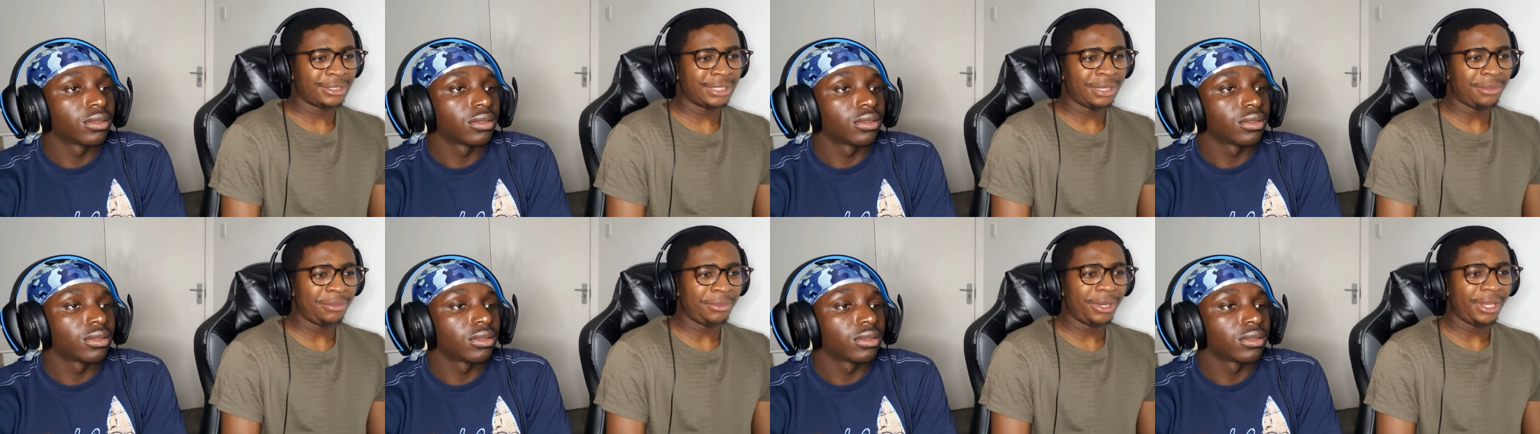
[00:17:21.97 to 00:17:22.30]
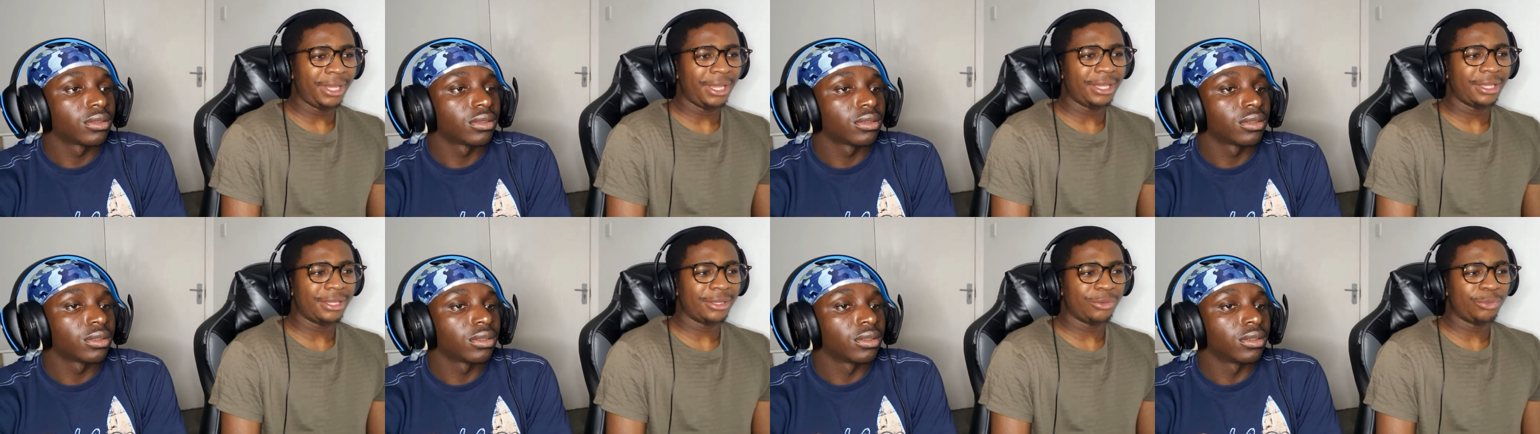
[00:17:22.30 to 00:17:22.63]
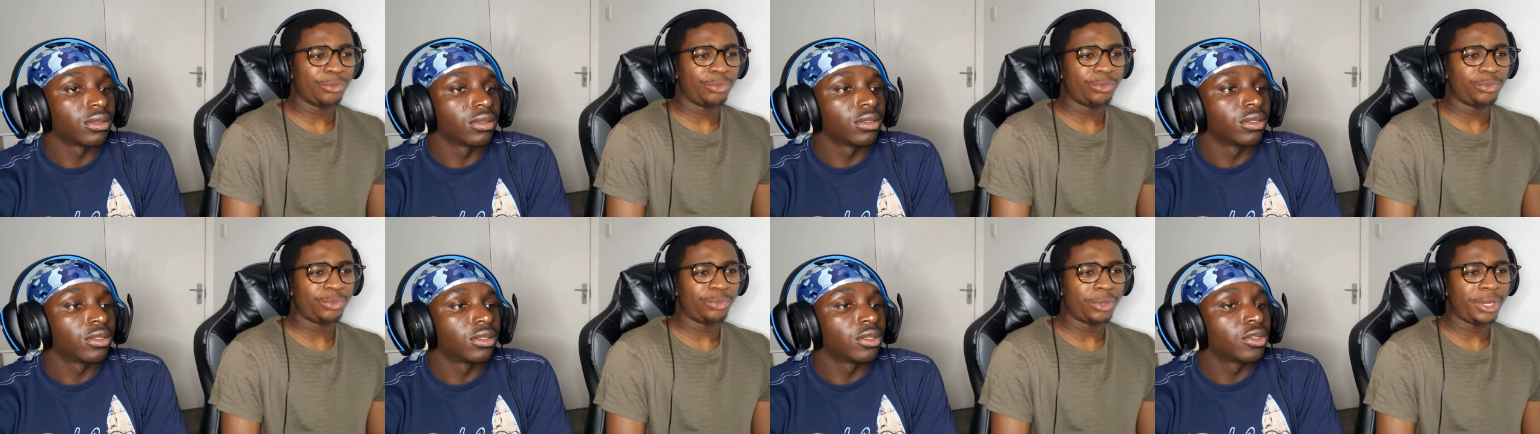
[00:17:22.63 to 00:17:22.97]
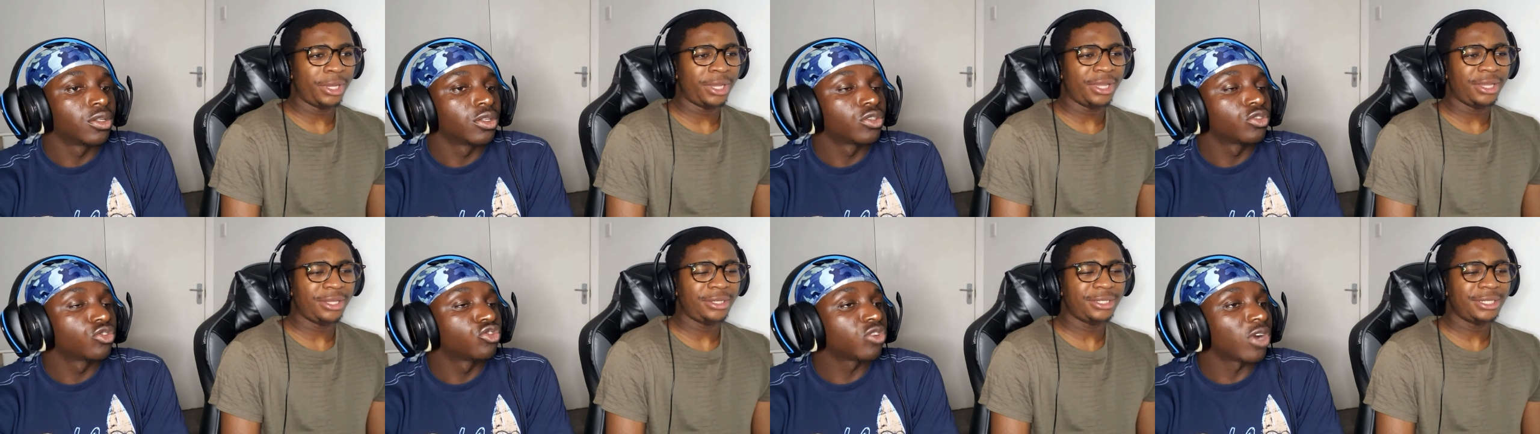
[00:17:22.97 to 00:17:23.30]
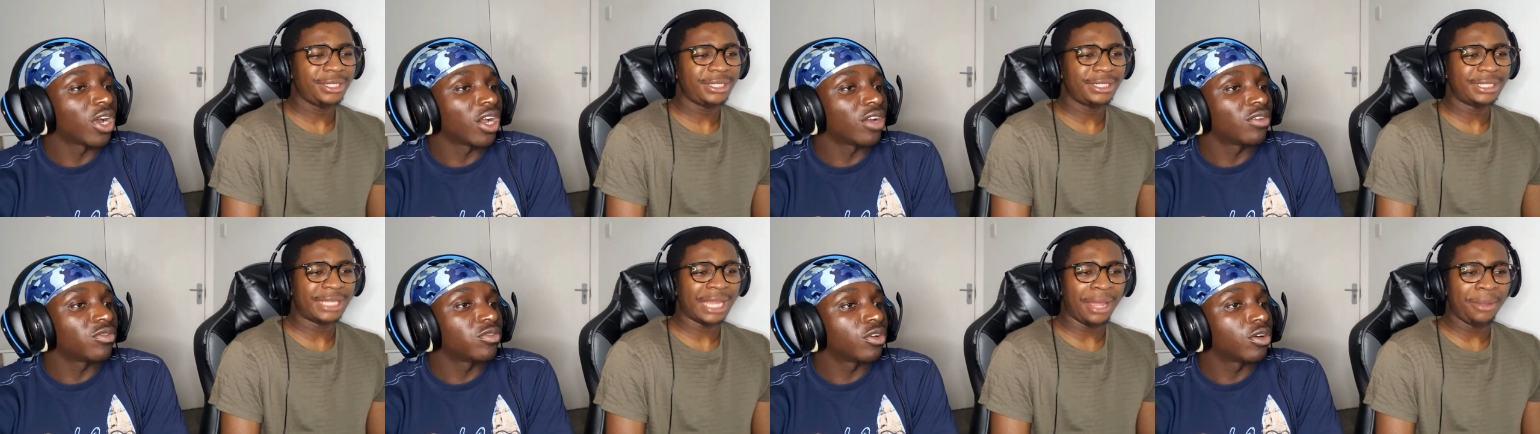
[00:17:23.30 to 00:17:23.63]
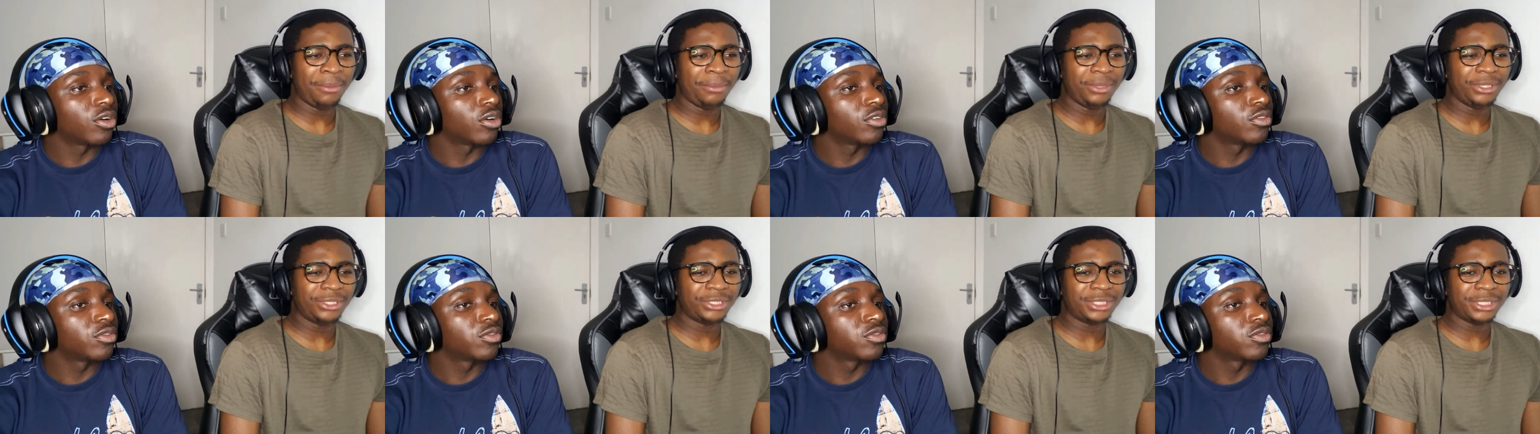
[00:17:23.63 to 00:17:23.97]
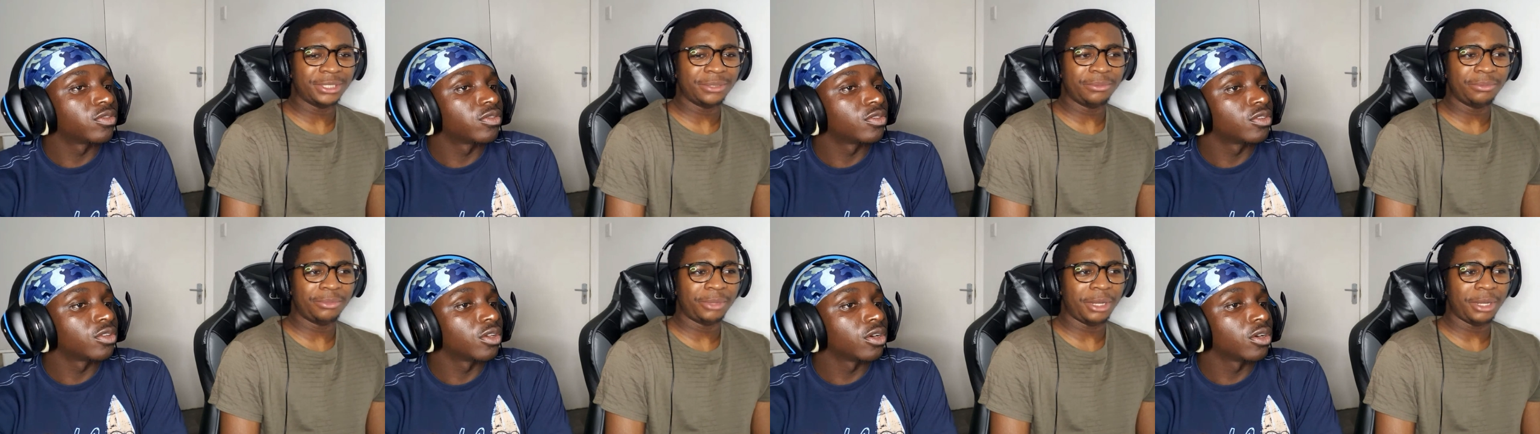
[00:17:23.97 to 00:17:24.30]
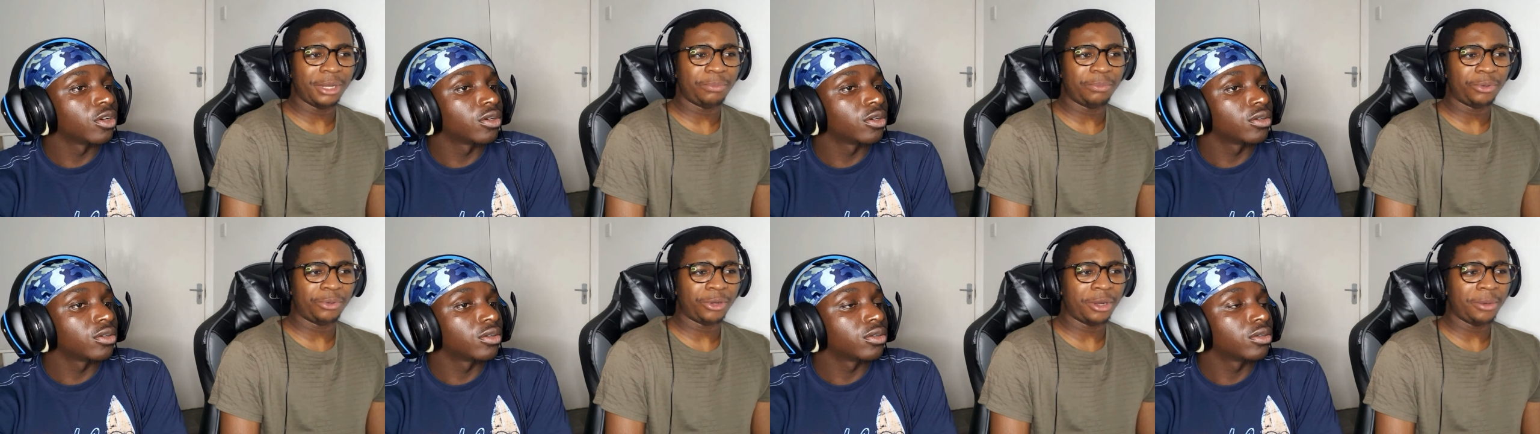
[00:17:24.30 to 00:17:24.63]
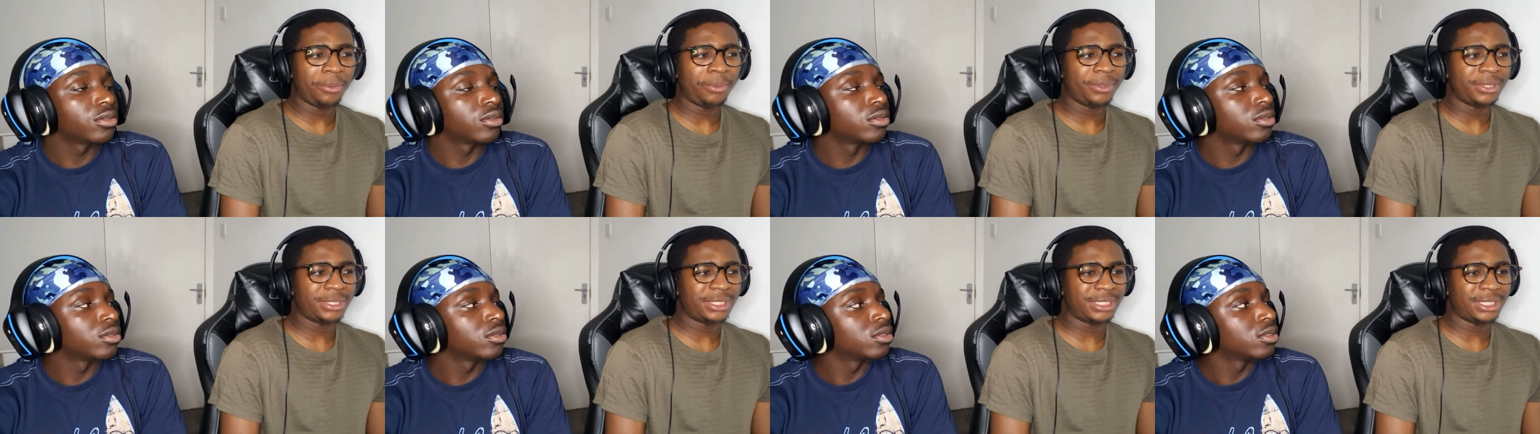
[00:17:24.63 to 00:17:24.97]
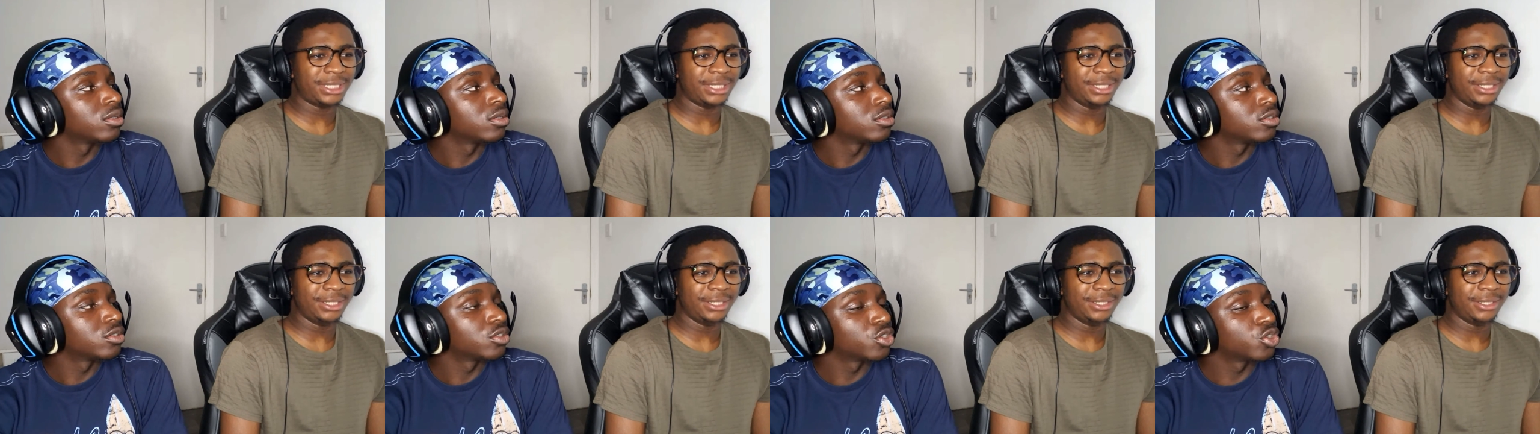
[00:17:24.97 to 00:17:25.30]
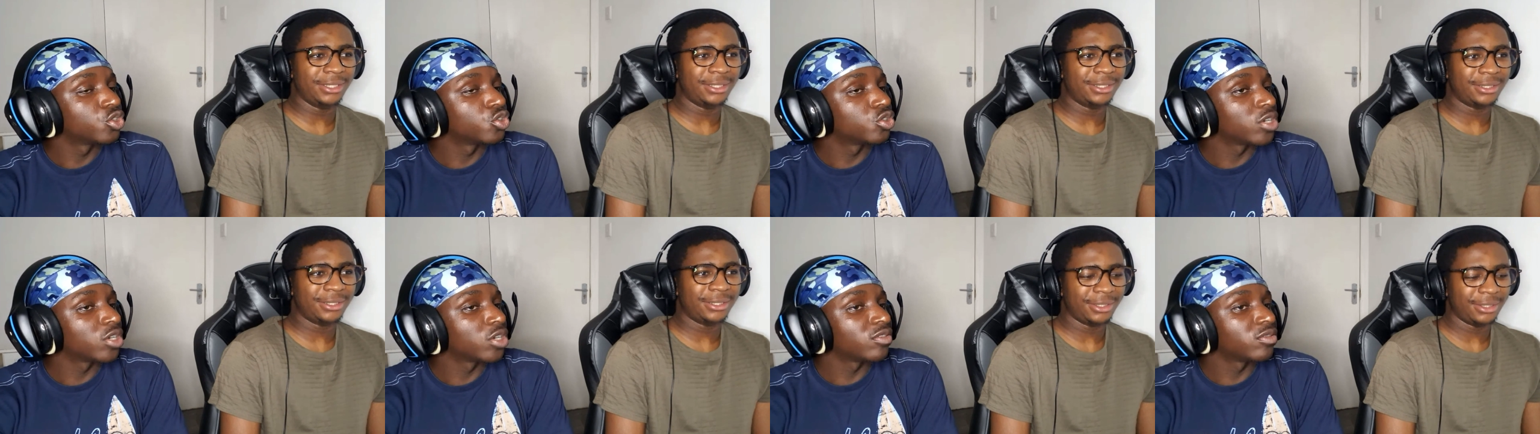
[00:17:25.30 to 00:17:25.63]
Speaker 1: like, why are you damaging my property? Just drive off.